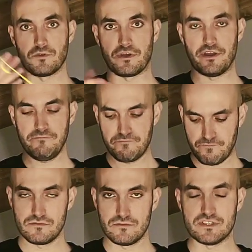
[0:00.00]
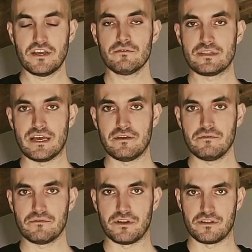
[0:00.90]
Okay. The second time,
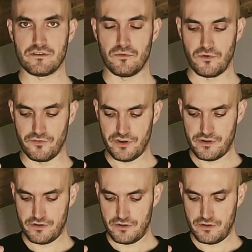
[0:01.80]
when it come over,